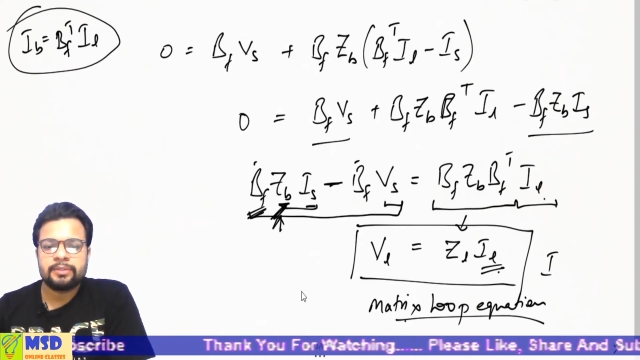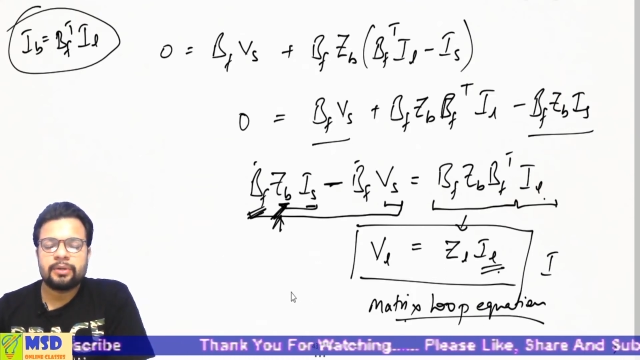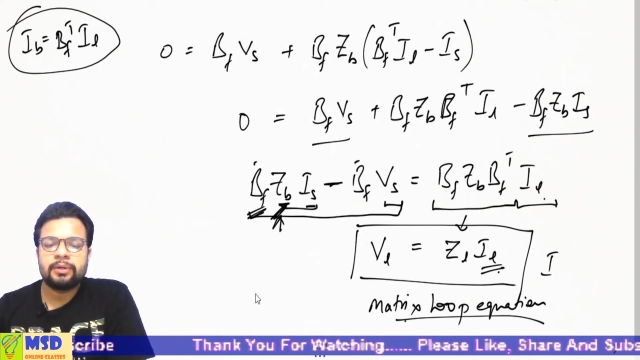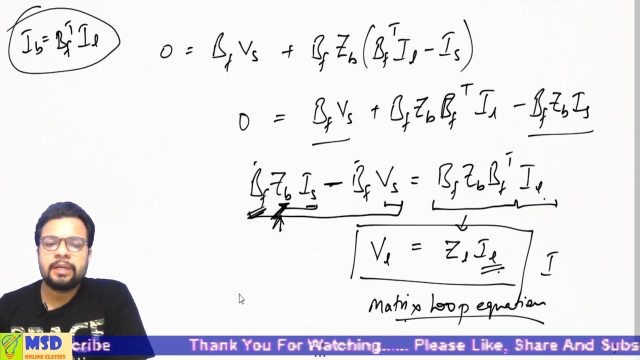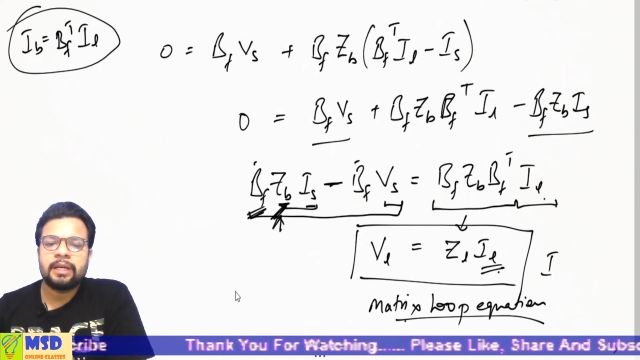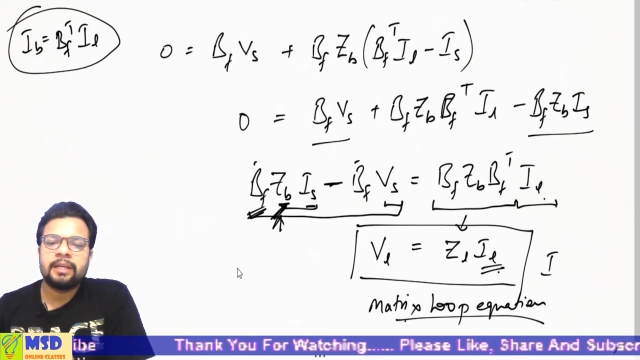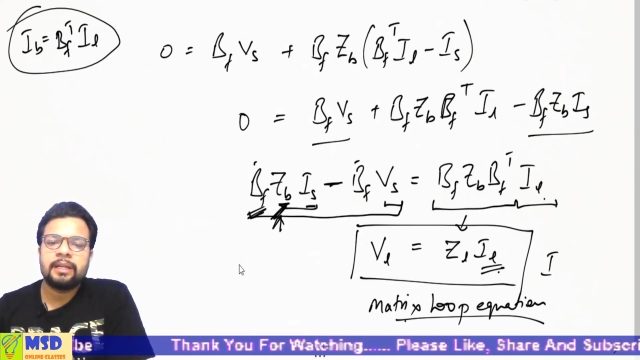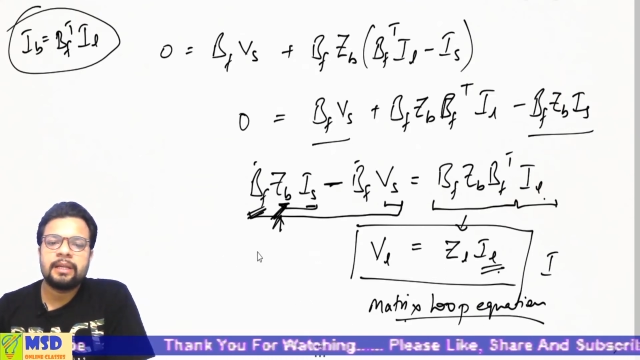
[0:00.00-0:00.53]

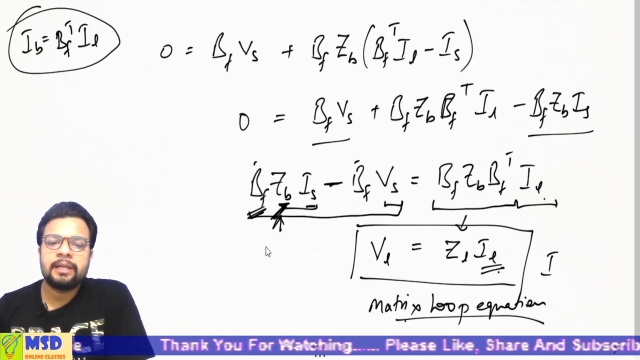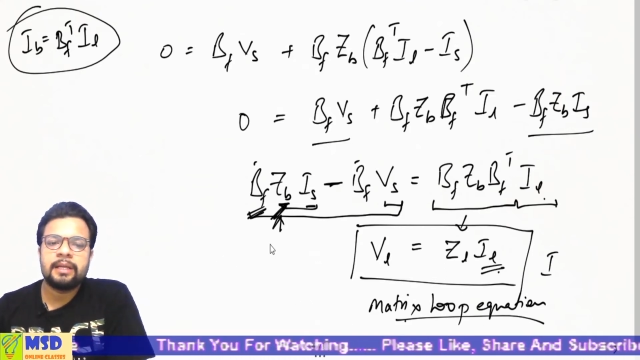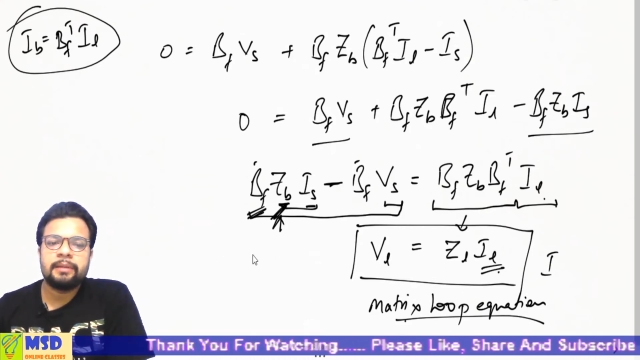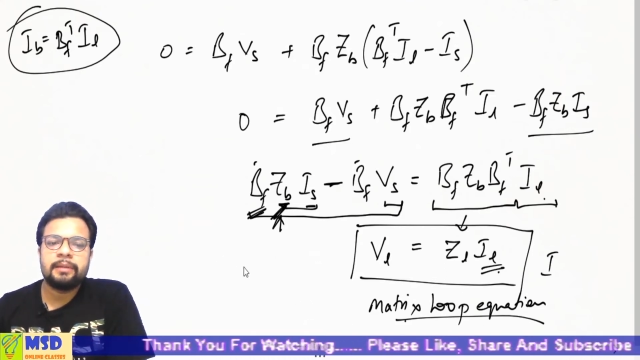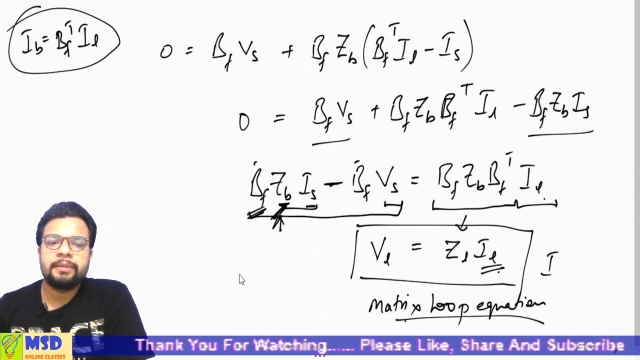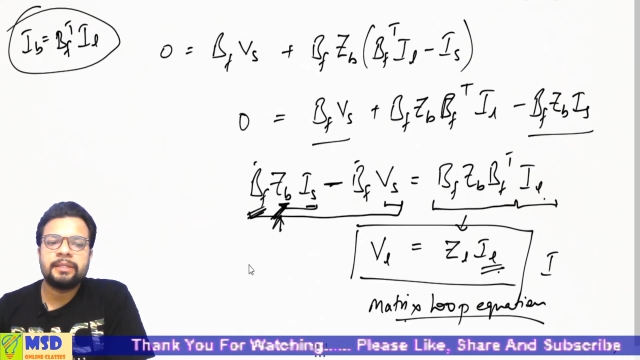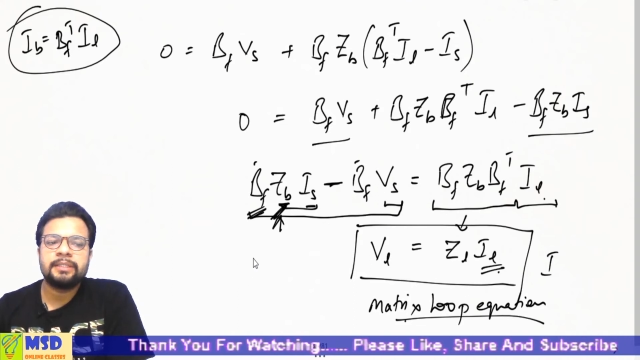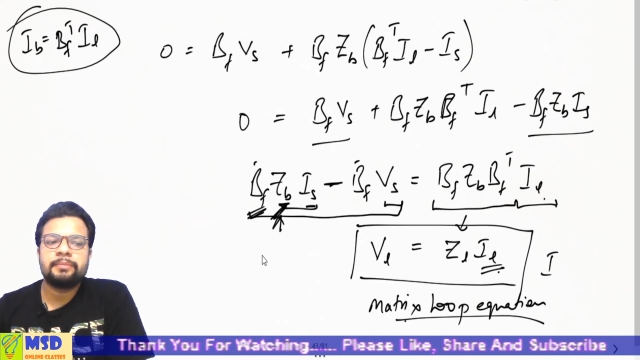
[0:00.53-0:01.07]
Non-diagonal
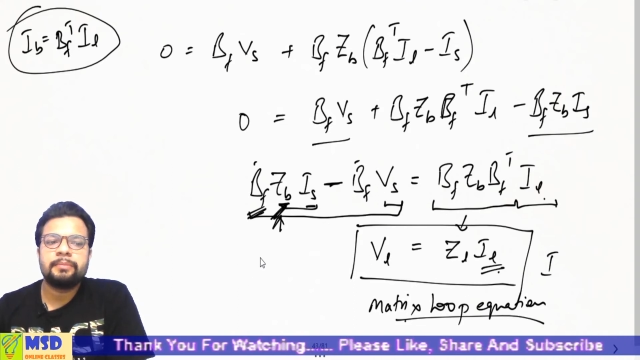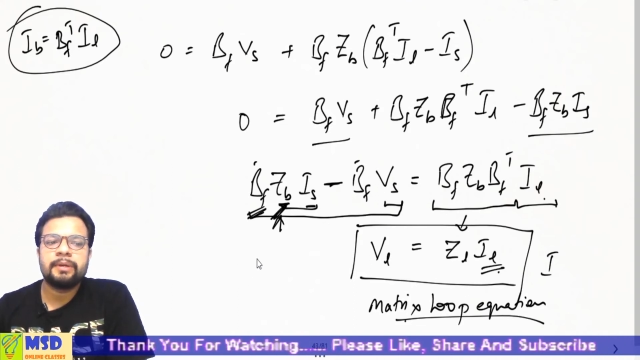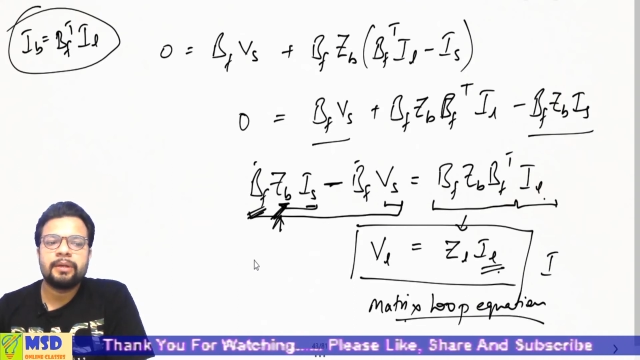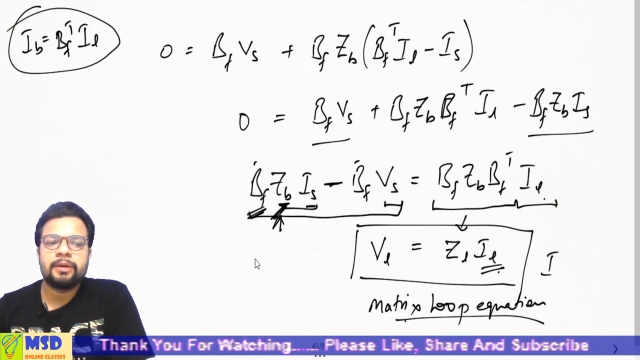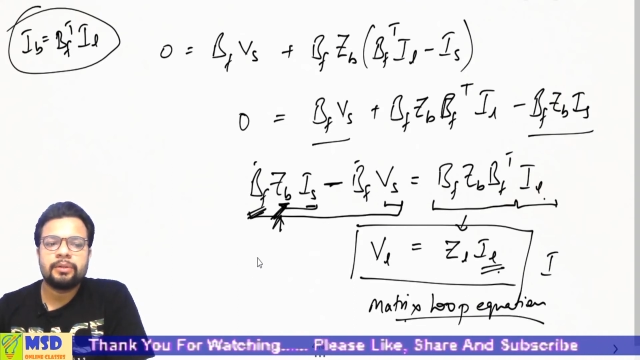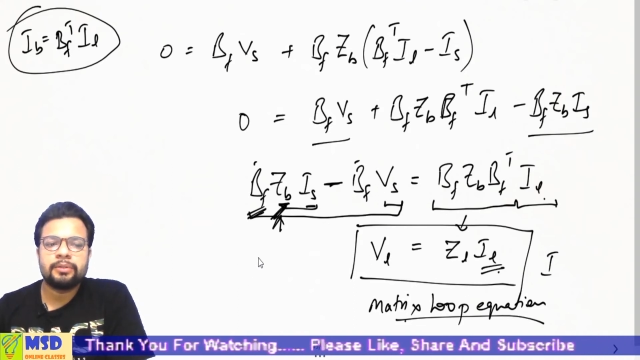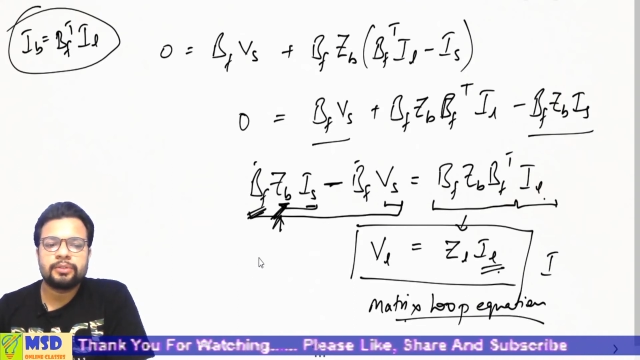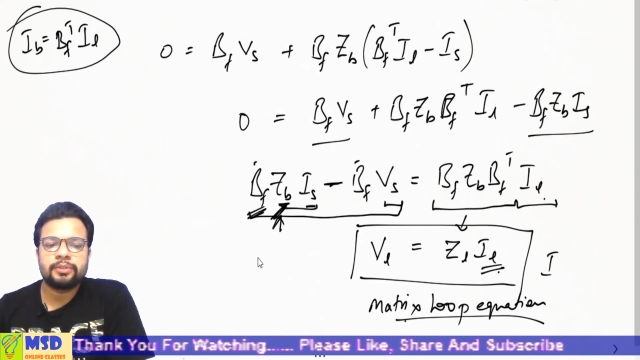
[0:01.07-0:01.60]
elements may
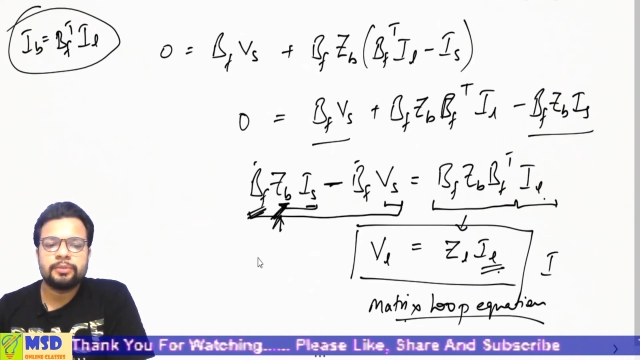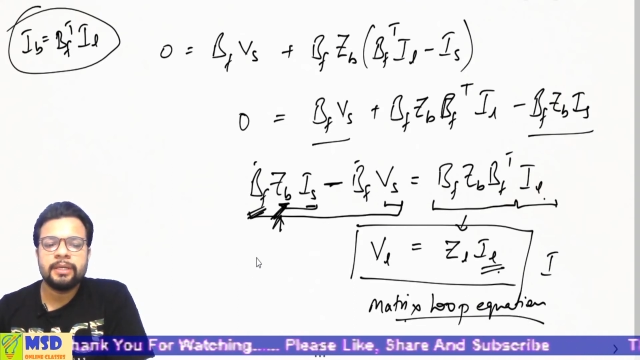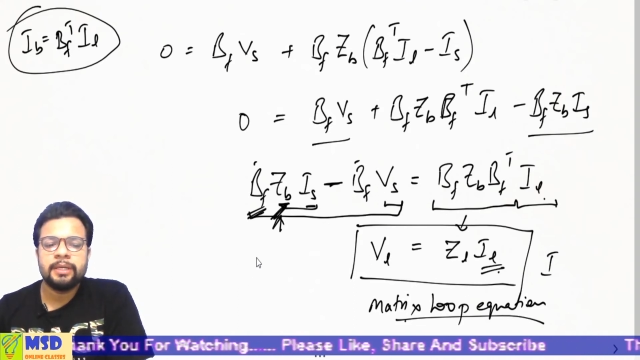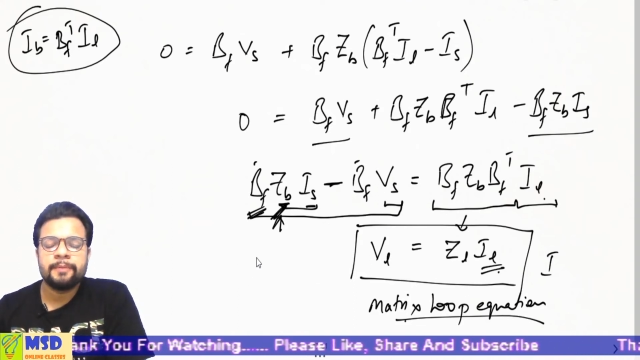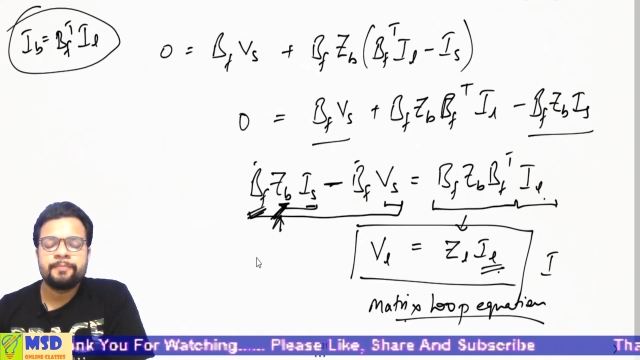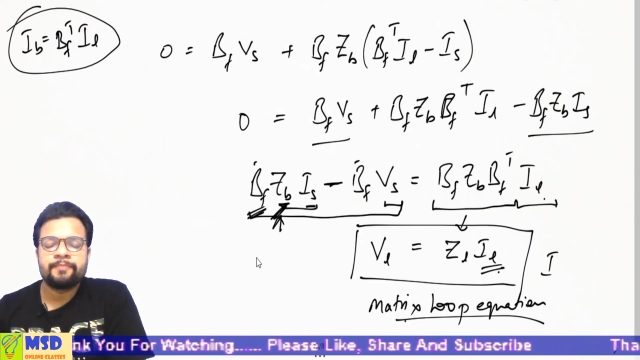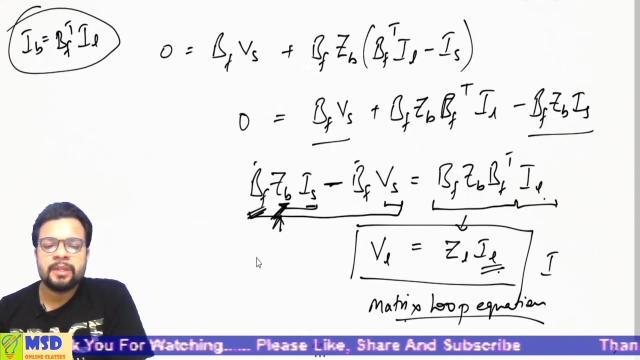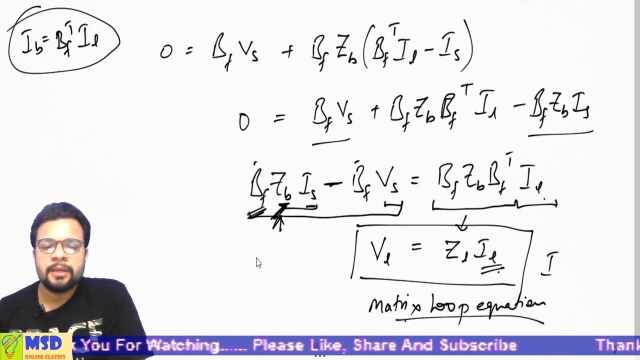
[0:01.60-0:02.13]
also be